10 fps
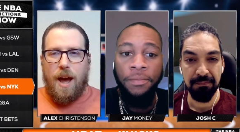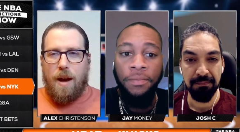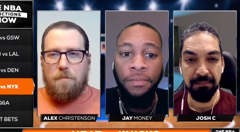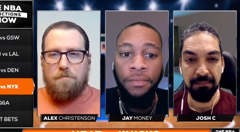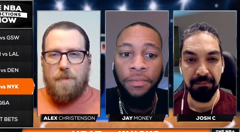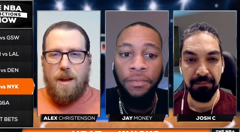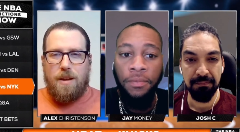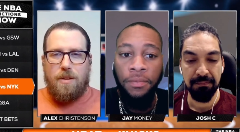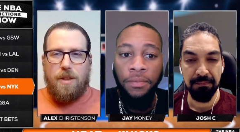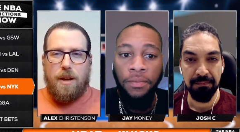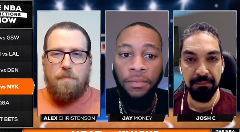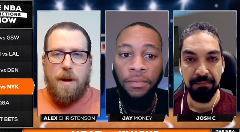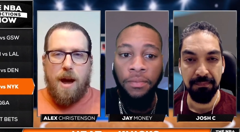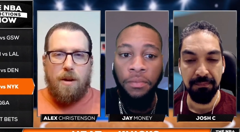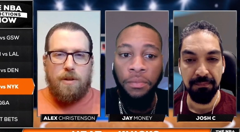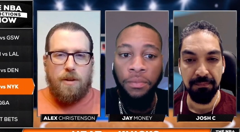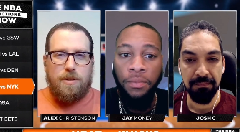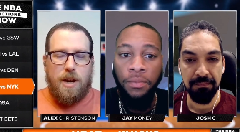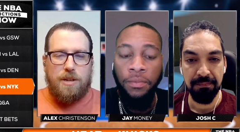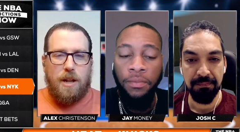Speaker 1: Um, you think about, you know,
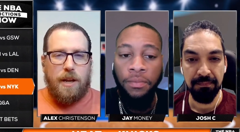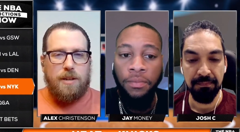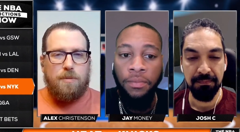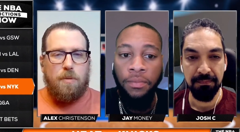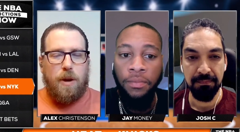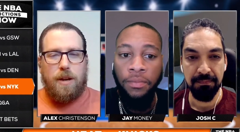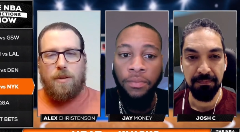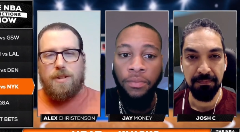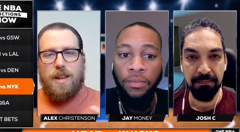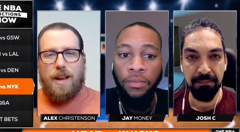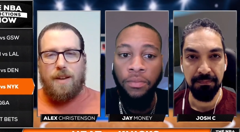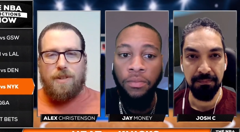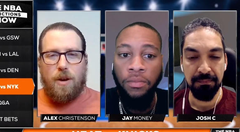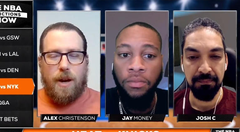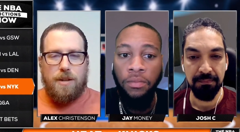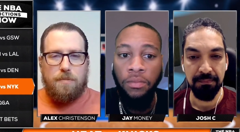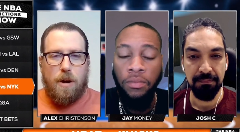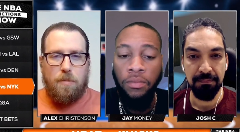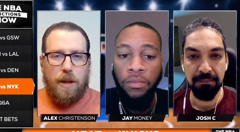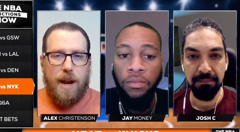Josh, I like his point, you know, he's not going to have to go against
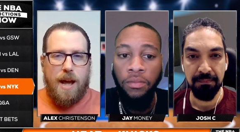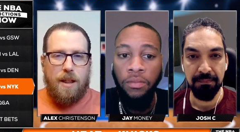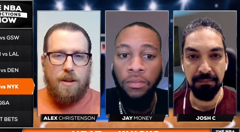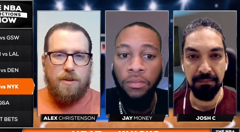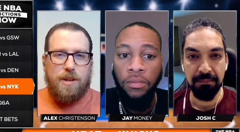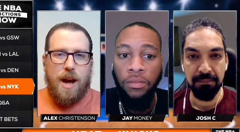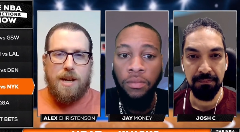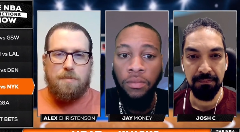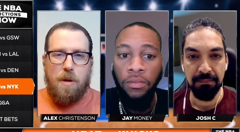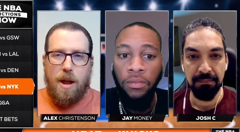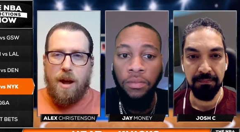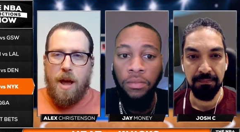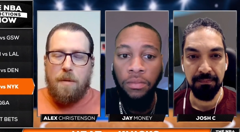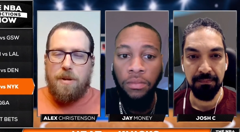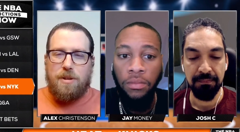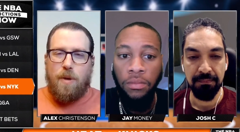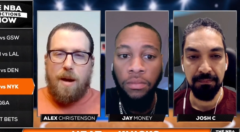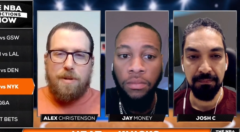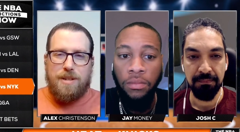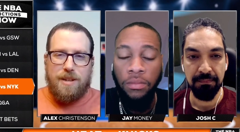Mobley and Allen of those guys, but Mitchell
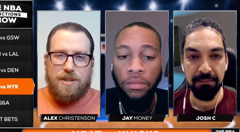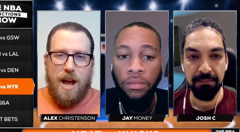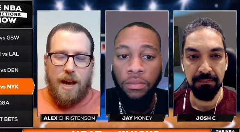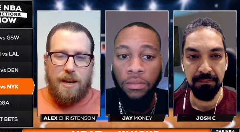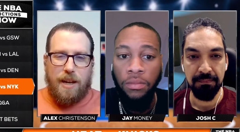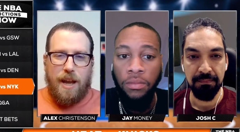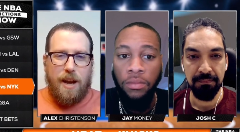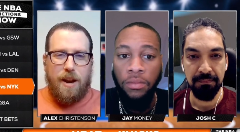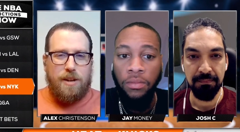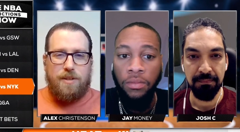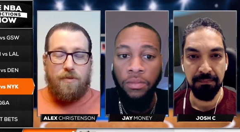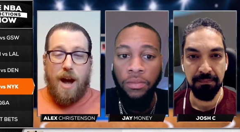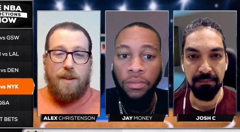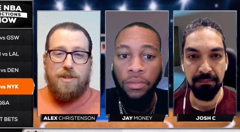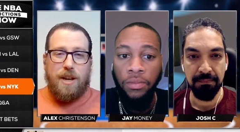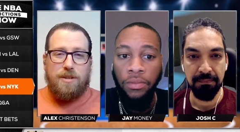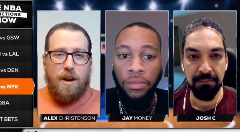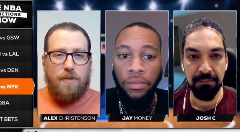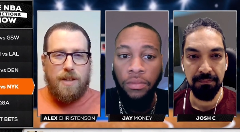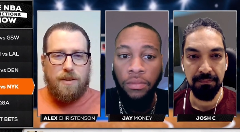Robinson is not going to get 5-6
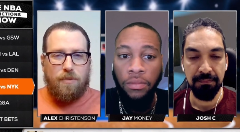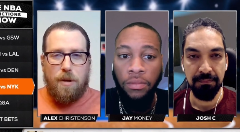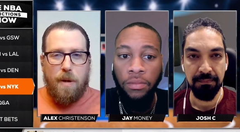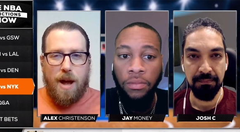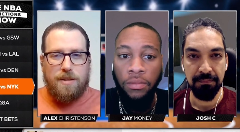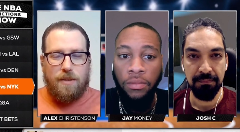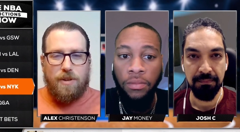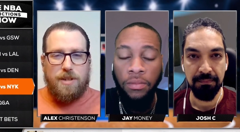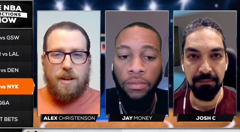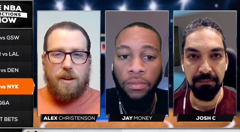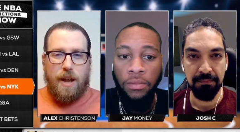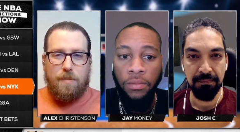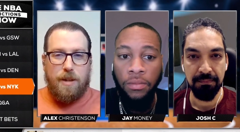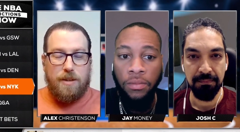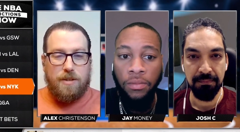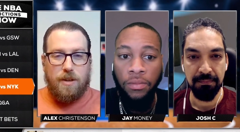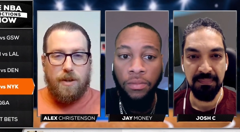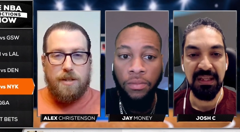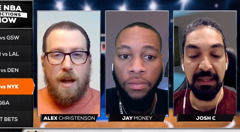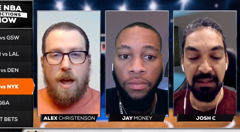offensive rebounds every single game in this
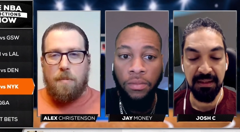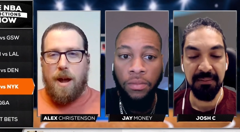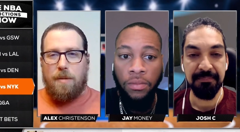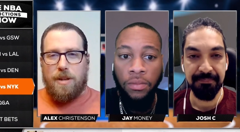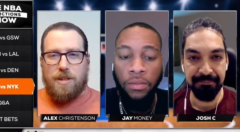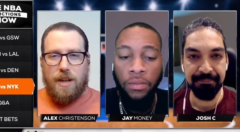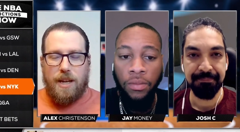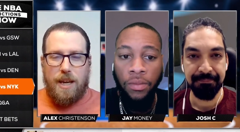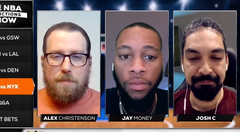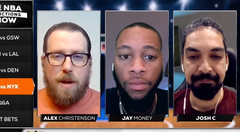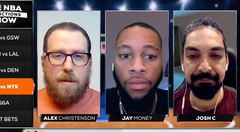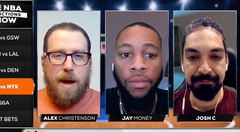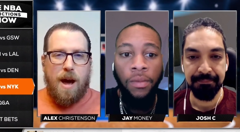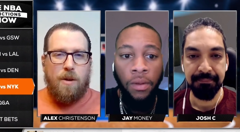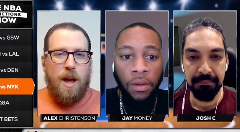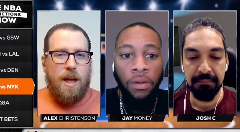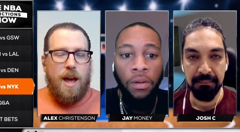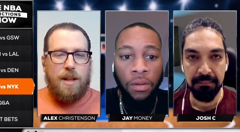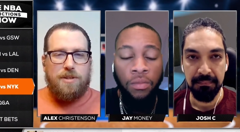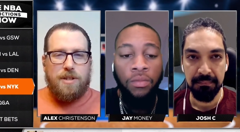series. Miami is going to keep him out.
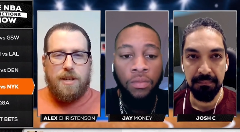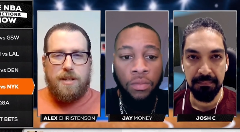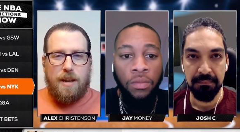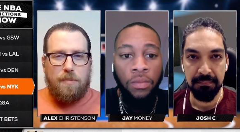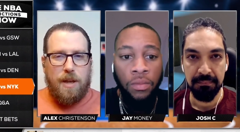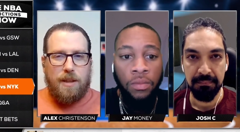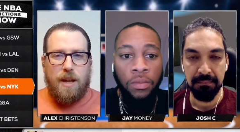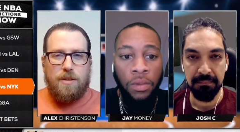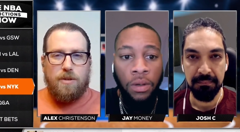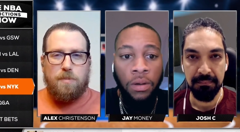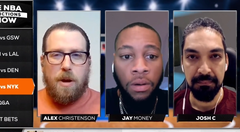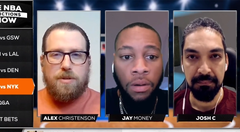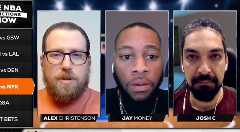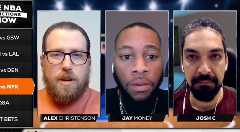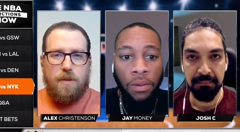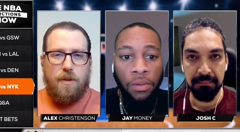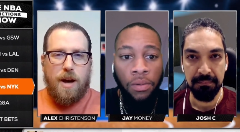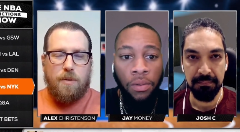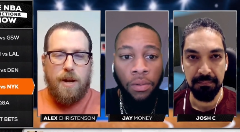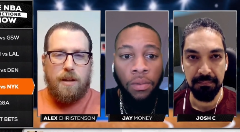That's just a team thing they do. Spoelstra's going to find
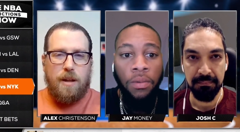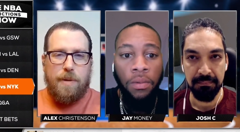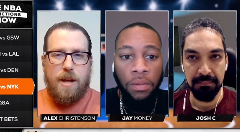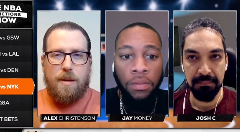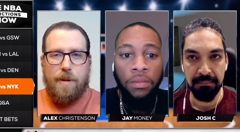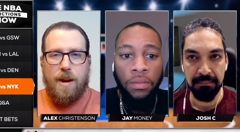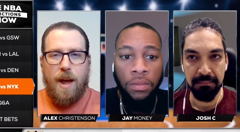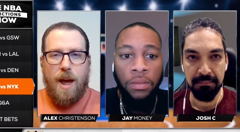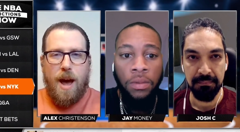a way to limit him and